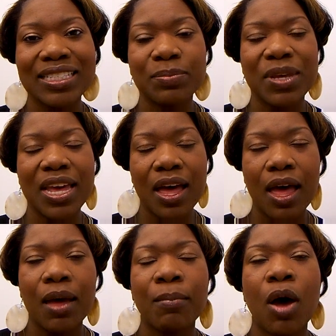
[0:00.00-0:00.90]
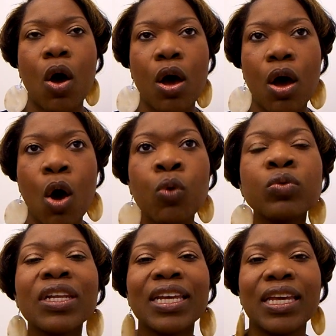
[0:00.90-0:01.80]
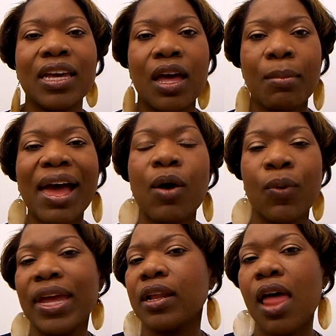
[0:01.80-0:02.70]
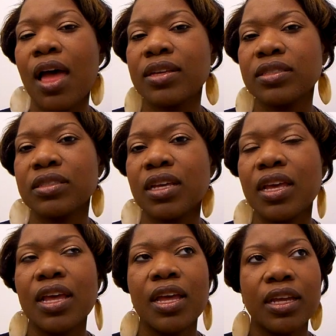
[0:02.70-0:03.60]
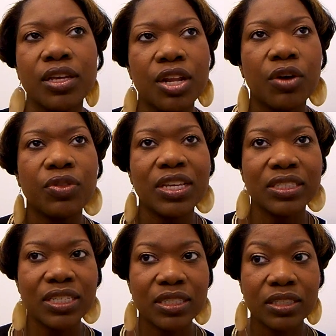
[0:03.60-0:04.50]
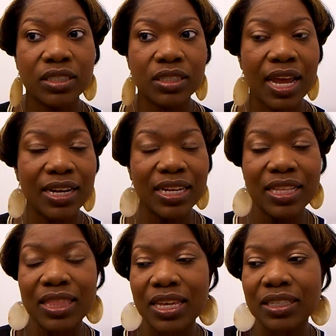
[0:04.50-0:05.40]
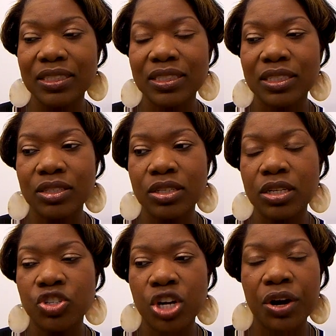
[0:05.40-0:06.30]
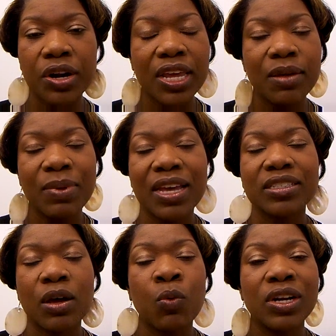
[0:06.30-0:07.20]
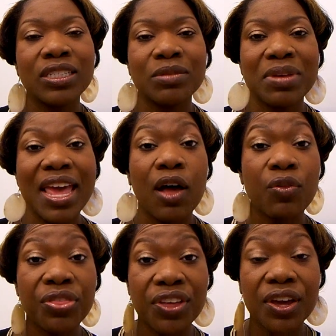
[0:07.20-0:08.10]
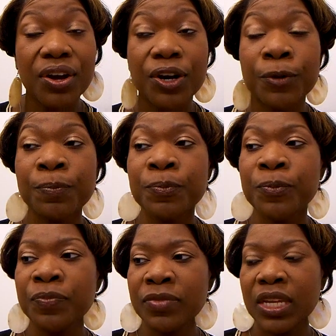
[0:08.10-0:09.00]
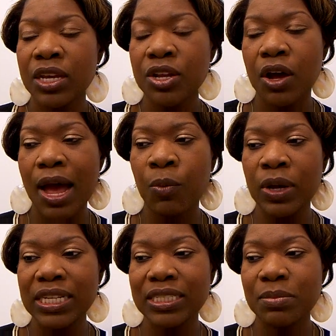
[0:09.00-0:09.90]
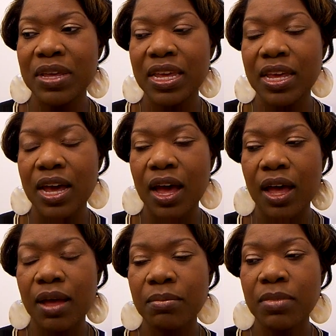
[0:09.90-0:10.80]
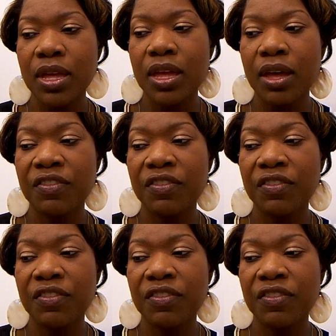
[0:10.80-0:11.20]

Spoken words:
don't let this become only about weight loss. I did this journey because I wanted to be healthier. I wanted to be